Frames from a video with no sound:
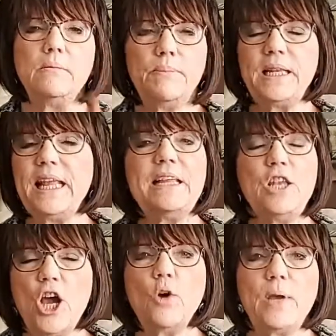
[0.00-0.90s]
but
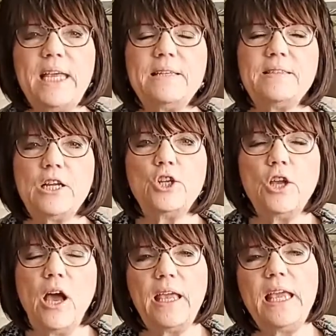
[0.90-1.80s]
he said
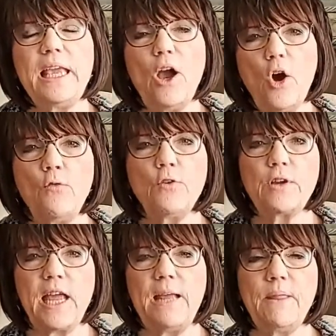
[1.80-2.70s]
he
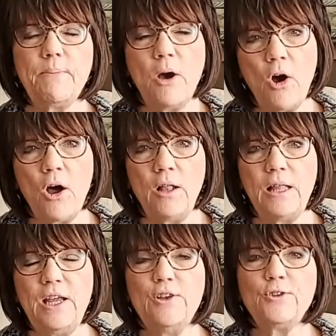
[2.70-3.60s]
overcame them
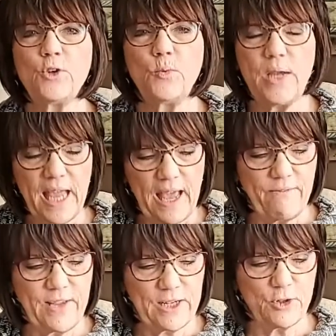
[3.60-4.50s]
all. So we have
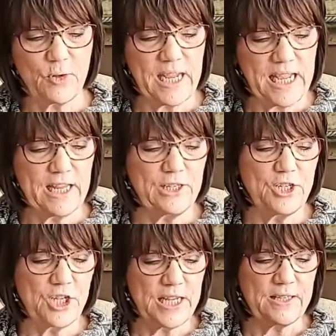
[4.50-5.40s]
victory in
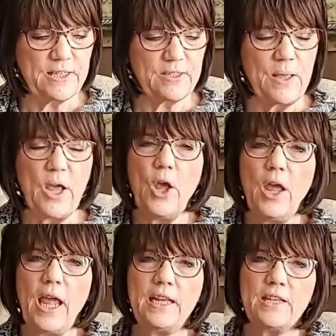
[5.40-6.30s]
Jesus.
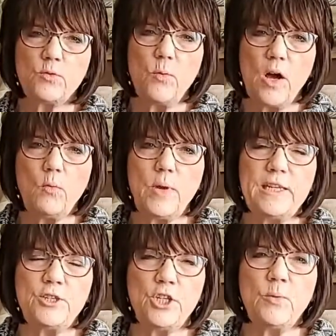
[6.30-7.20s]
And it's what we
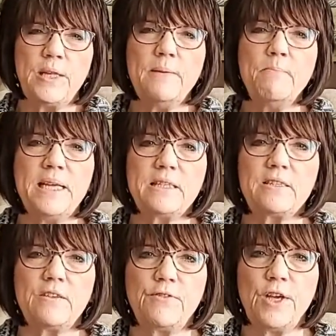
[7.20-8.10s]
do in the
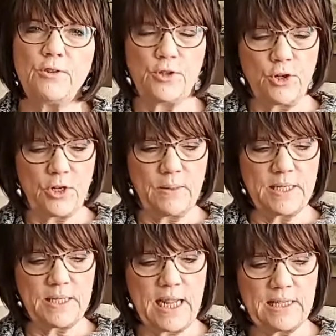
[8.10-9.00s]
midst of those
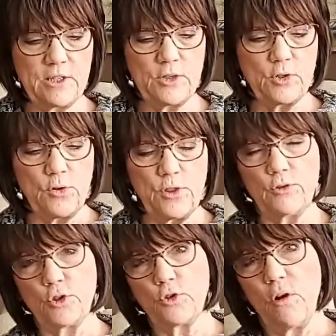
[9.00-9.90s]
circumstances or
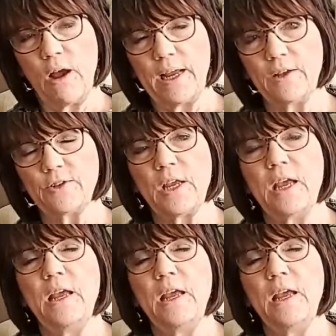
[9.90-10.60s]
those trials